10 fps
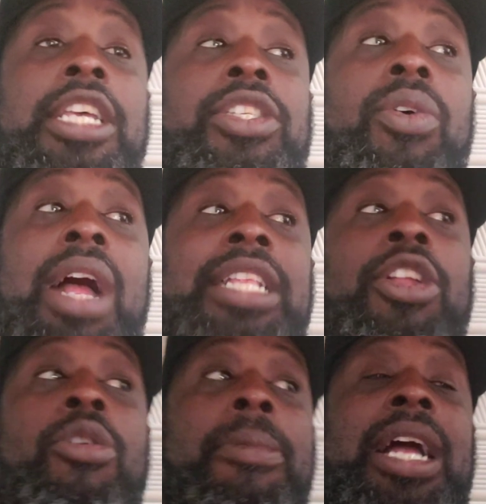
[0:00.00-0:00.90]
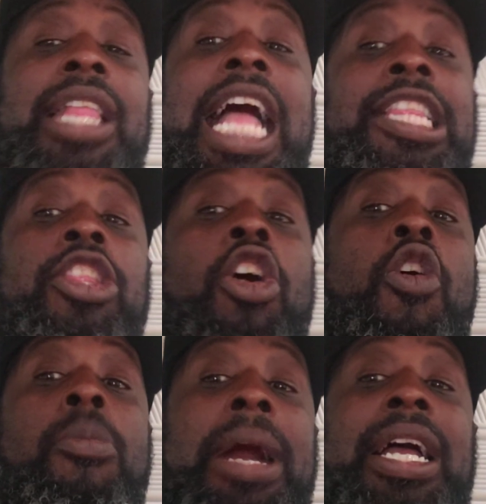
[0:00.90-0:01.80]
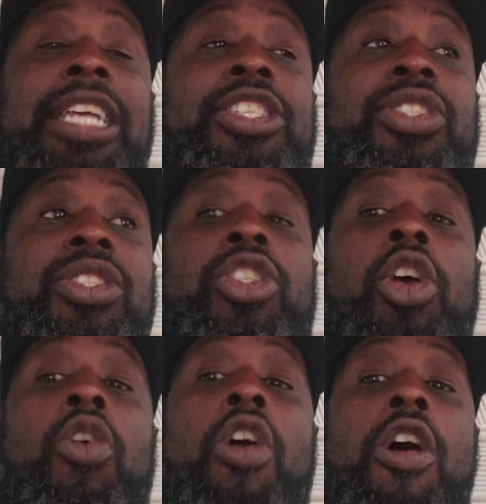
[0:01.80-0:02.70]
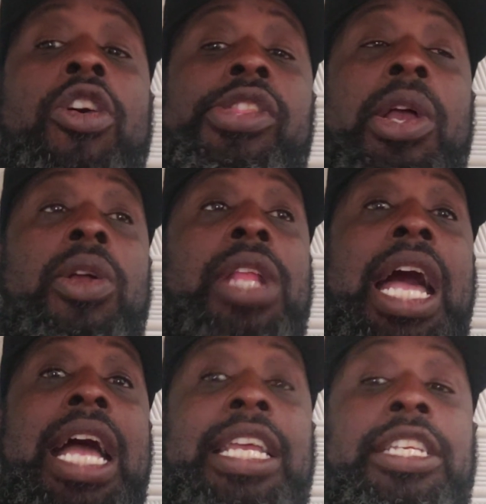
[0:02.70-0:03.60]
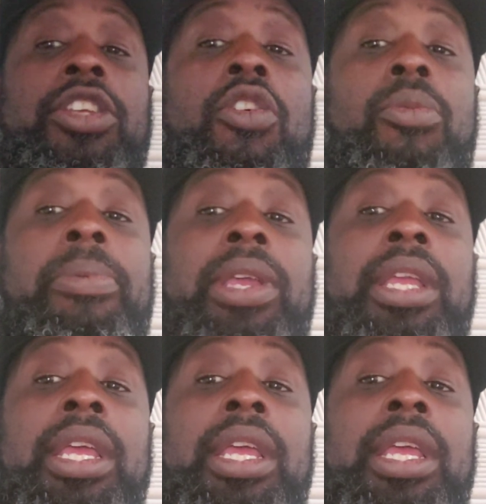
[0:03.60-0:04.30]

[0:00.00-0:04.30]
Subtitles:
So I know my so-called third eye is open.